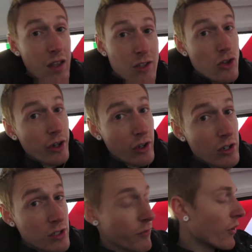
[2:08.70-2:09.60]
Sorry
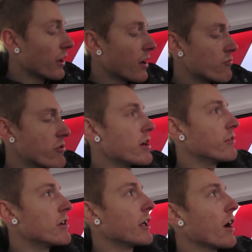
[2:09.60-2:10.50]
guys, I'm finding it really,
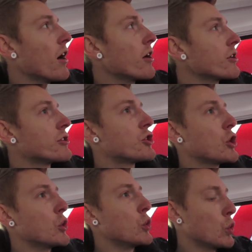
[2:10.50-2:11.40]
really hard
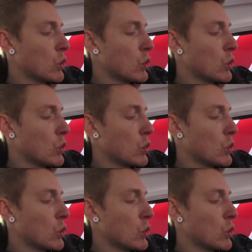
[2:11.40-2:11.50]
to